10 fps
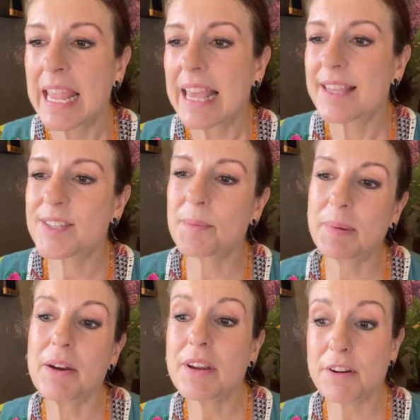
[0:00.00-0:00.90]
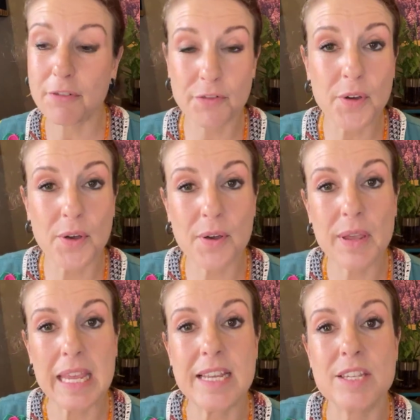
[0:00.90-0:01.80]
The Siberian Fur
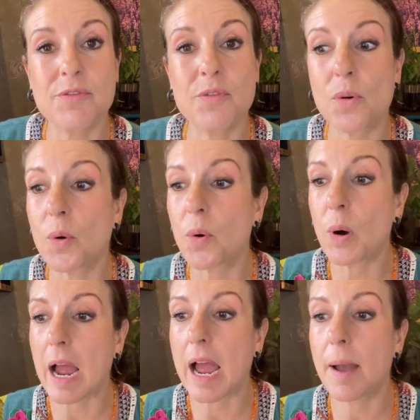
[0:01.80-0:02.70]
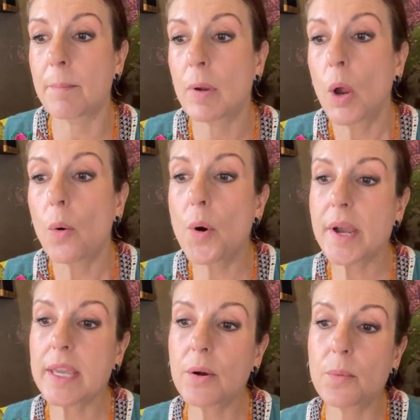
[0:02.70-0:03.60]
is for
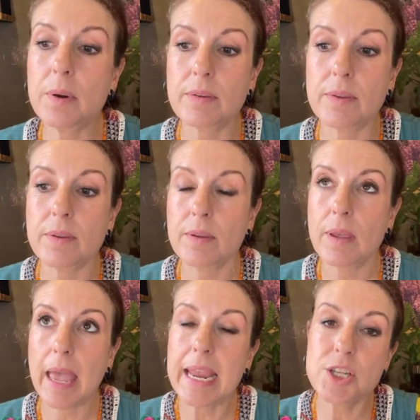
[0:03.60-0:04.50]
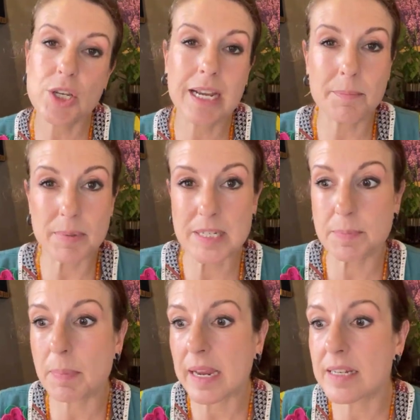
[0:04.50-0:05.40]
working with aging and
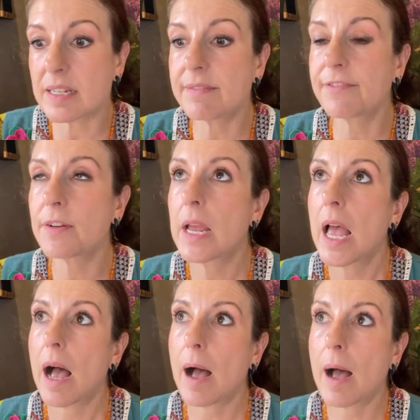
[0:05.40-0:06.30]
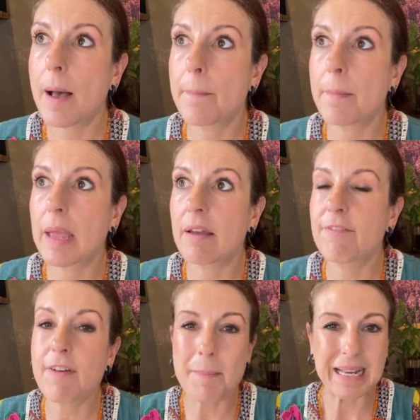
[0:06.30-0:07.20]
perspective,
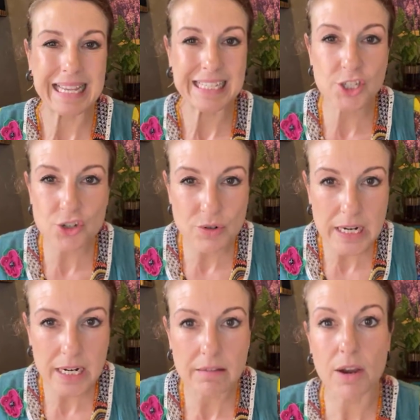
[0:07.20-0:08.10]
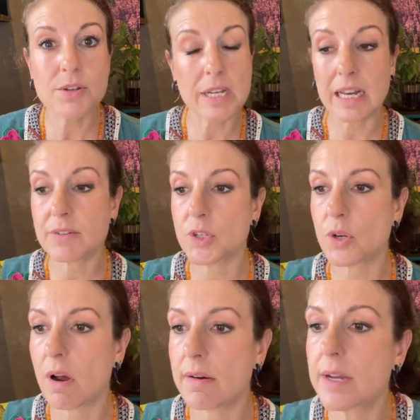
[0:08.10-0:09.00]
family history, those kind of
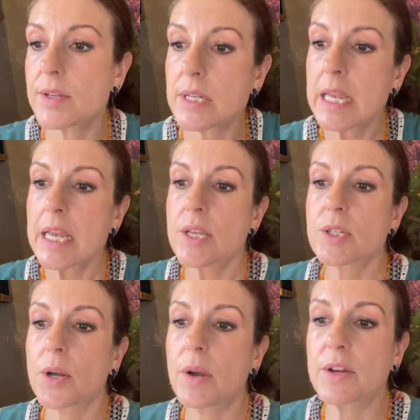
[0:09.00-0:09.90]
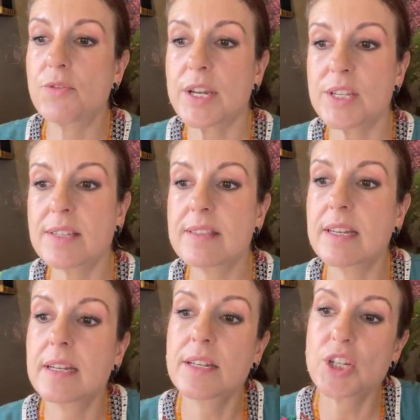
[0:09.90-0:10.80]
scenarios. So it addresses
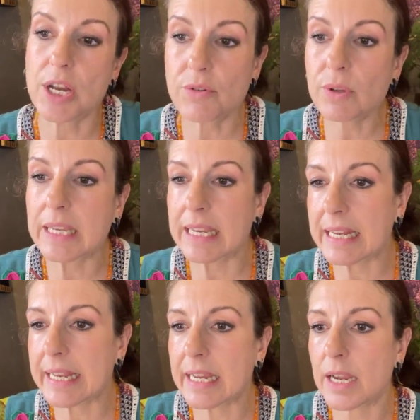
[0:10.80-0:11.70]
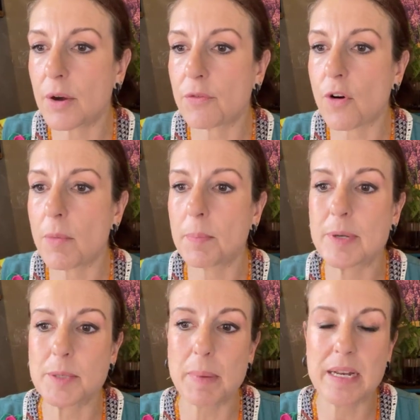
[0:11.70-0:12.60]
the general healing from the
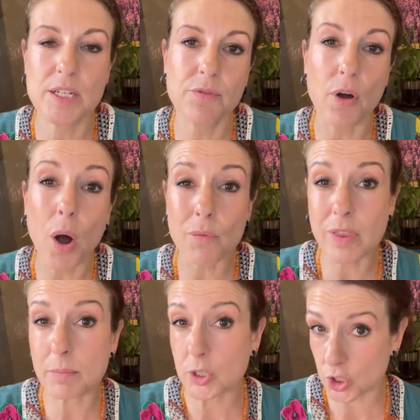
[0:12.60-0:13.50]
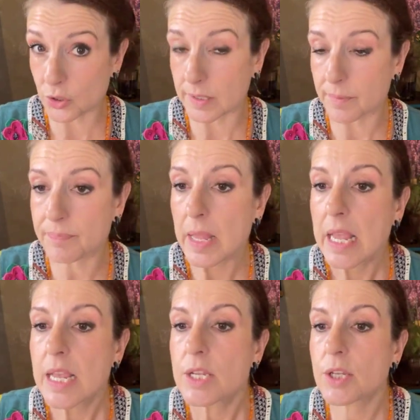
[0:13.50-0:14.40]
perspective of the mature.
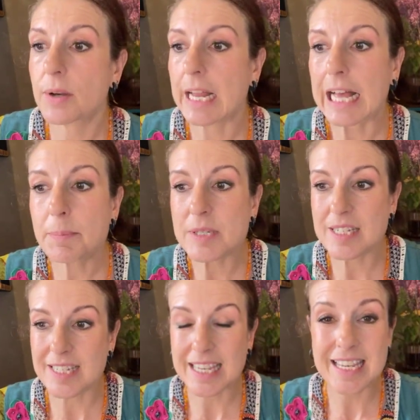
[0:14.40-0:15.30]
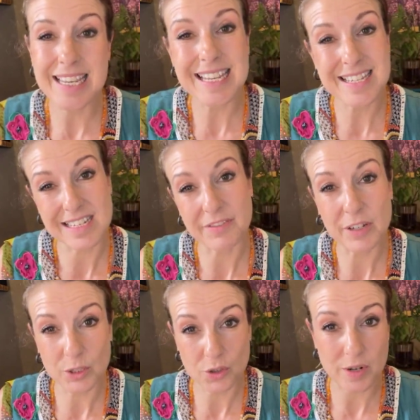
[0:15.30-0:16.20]
So it helps us ease
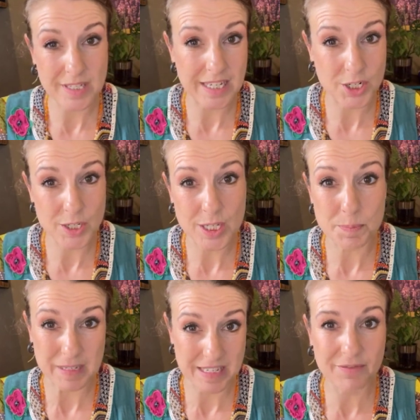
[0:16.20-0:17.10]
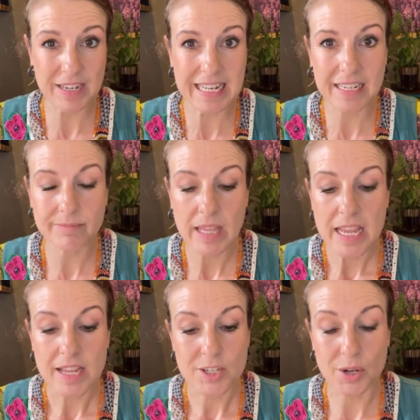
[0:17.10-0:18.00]
difficult transitions specifically.
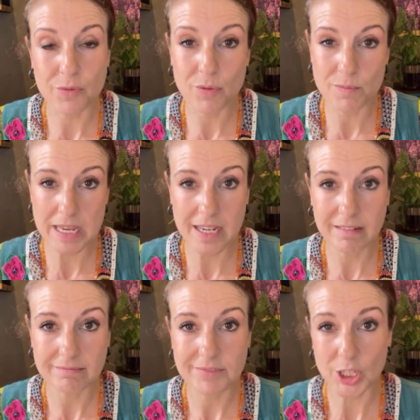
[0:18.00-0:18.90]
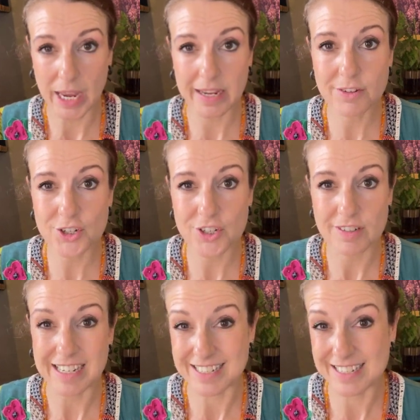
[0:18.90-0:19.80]
So for me,
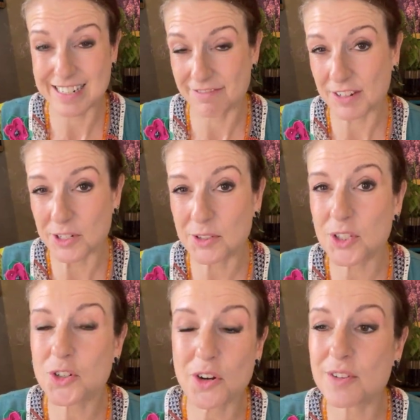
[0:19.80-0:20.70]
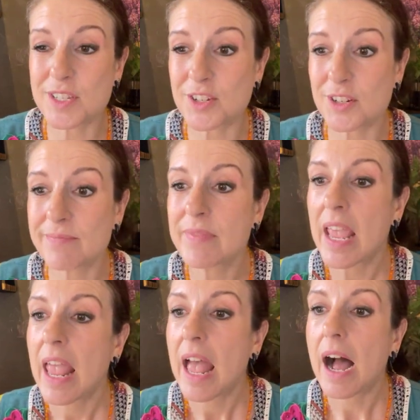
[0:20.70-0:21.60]
change is a difficult transition.
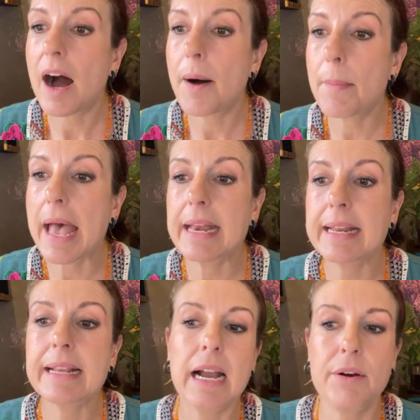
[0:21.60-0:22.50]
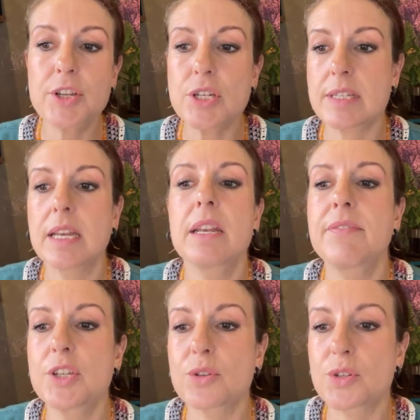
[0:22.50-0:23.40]
And it encourages
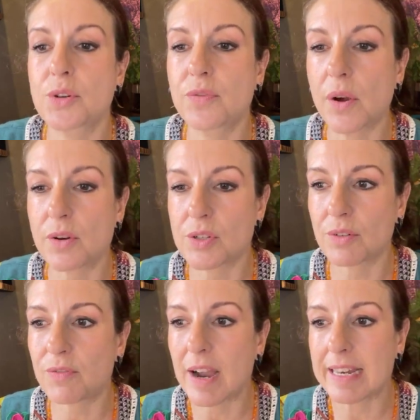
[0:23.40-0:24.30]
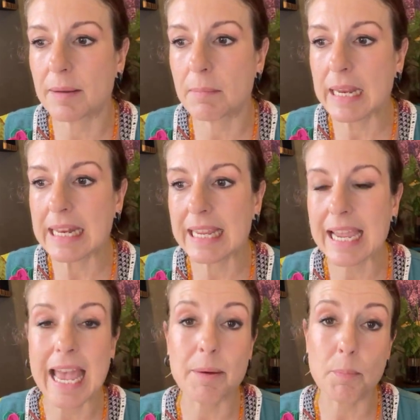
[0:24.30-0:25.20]
individuals to focus on finding
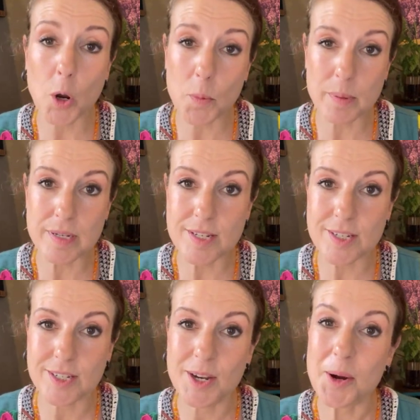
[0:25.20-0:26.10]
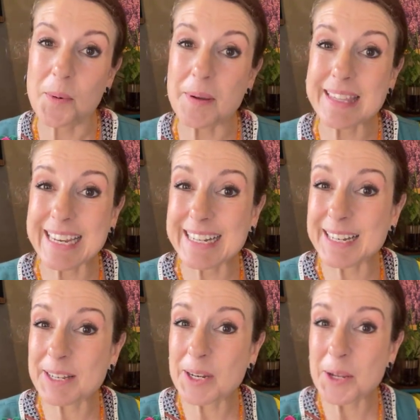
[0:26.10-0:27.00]
meaning and purpose within a
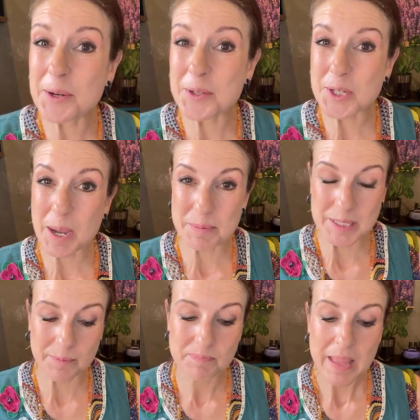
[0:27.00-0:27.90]
new chapter.